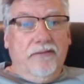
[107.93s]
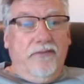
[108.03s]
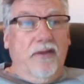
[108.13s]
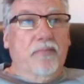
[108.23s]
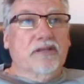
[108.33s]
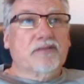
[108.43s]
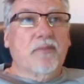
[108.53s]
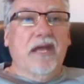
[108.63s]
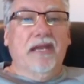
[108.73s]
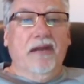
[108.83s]
they've been
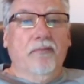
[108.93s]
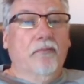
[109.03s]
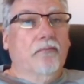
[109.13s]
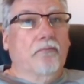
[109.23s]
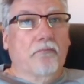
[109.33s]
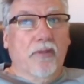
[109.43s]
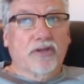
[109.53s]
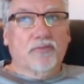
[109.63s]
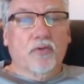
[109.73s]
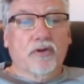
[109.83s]
spending
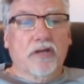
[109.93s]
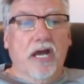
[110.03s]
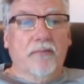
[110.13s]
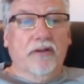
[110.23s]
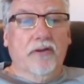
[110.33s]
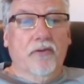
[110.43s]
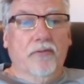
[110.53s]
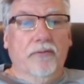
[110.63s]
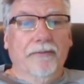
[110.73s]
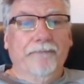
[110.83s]
much more time alone.